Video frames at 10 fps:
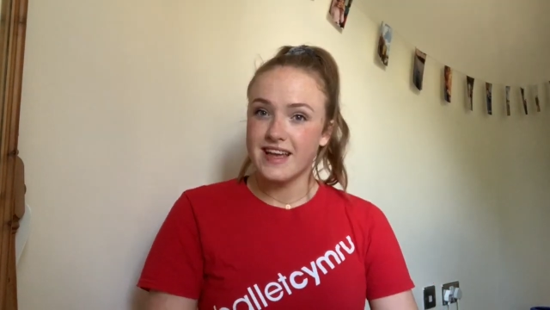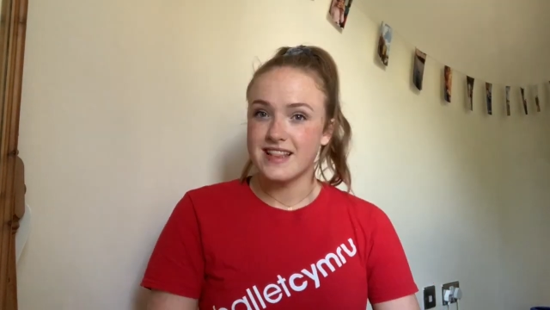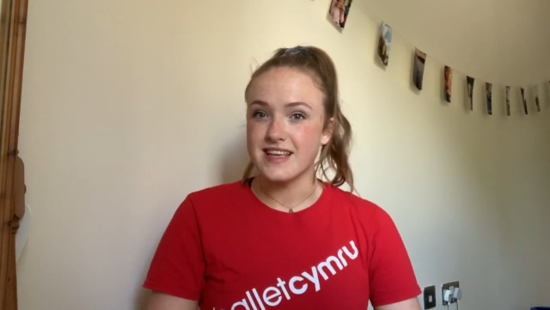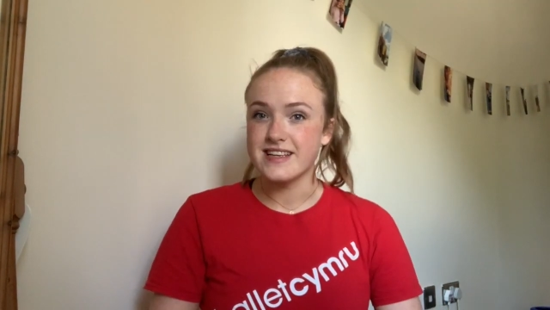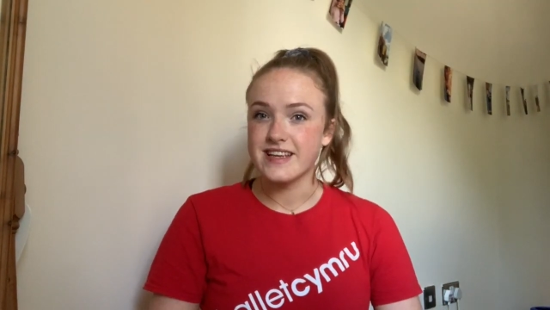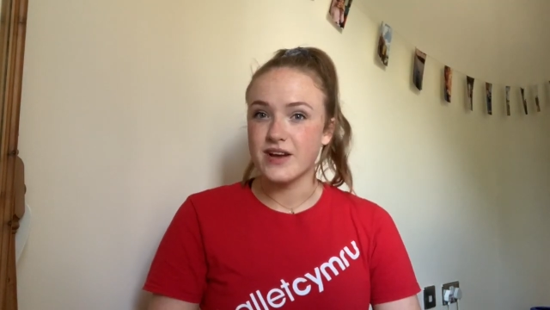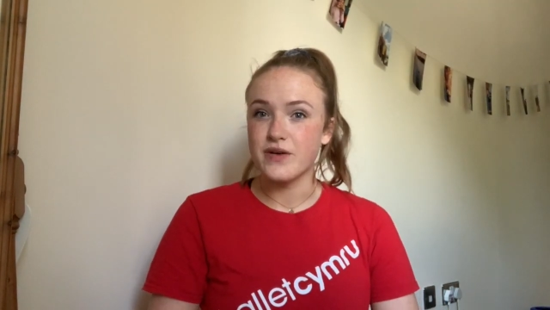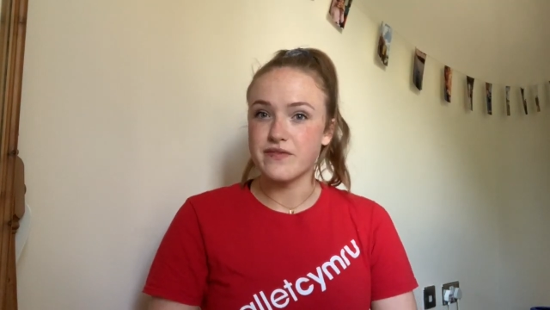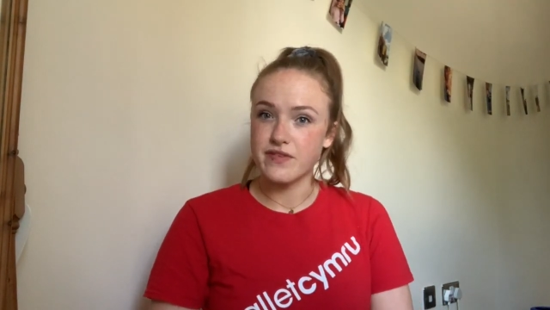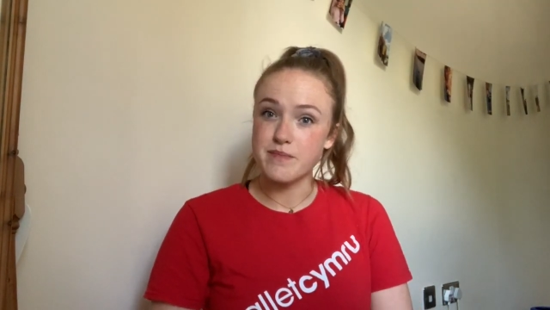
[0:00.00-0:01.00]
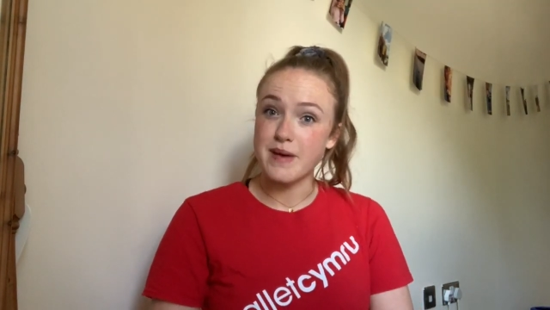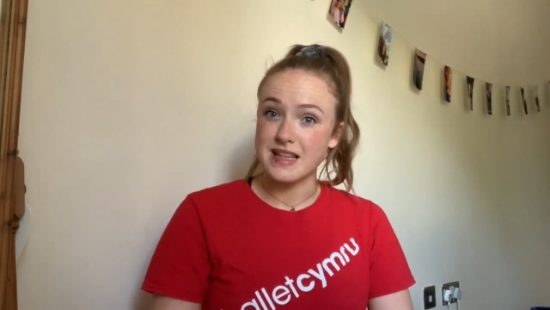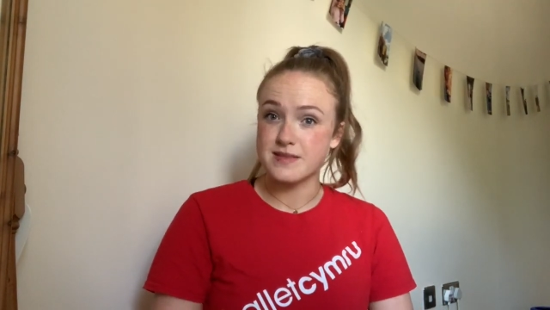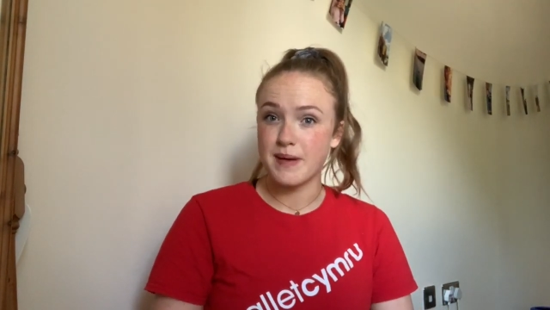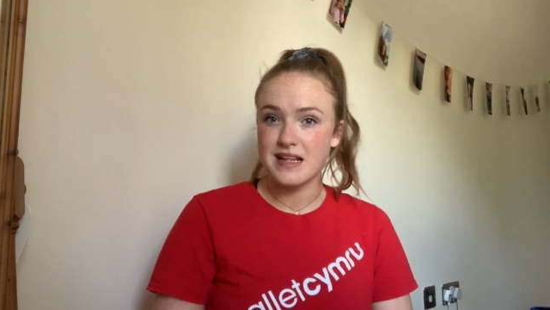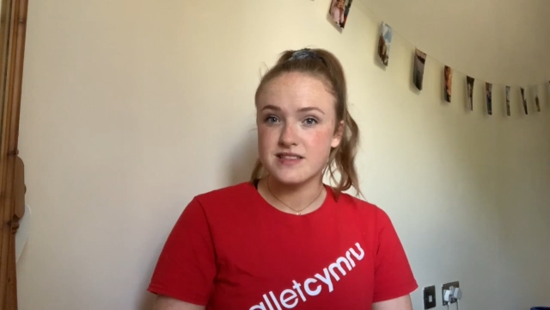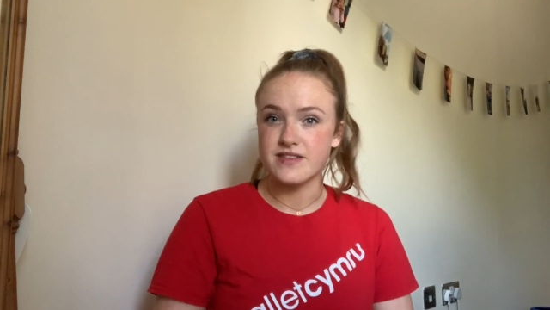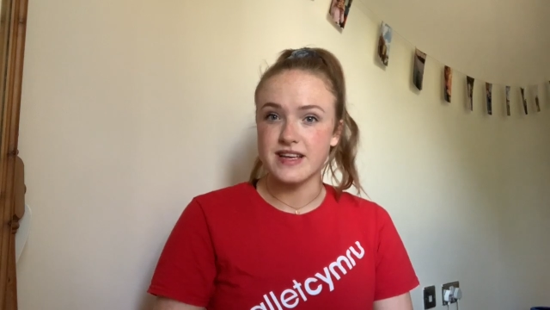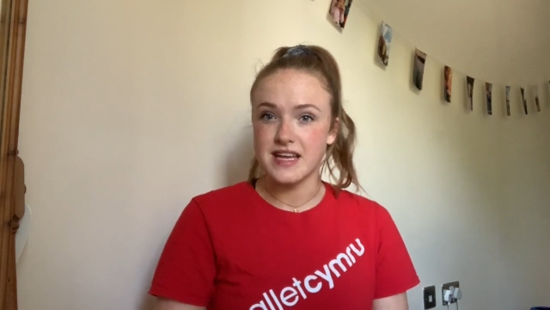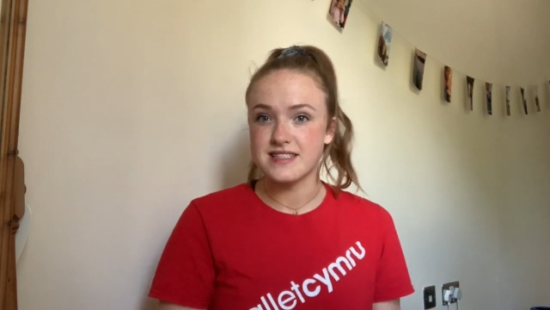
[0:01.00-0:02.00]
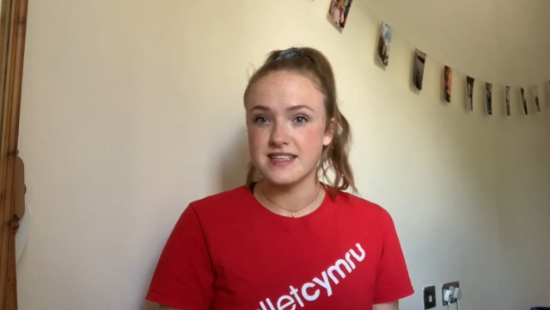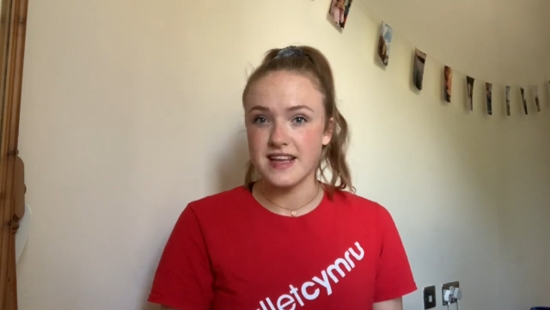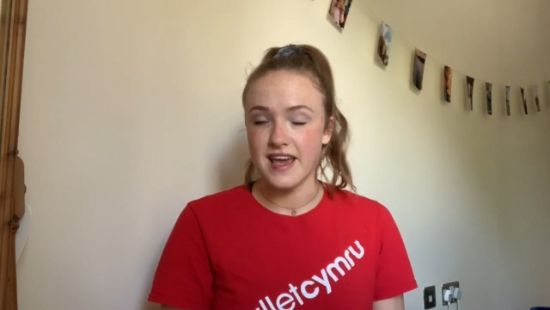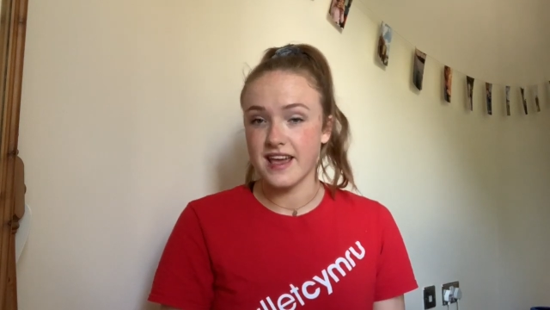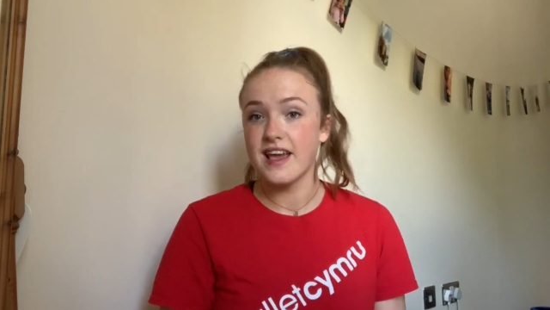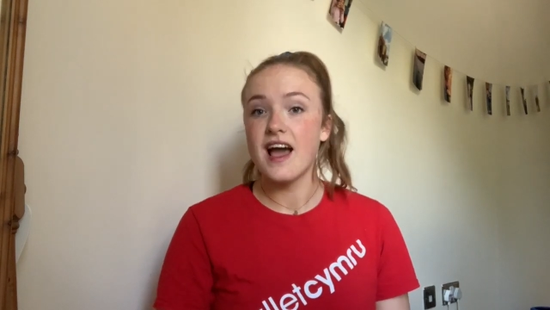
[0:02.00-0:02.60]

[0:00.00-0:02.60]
Leading on from Beth's battery yesterday,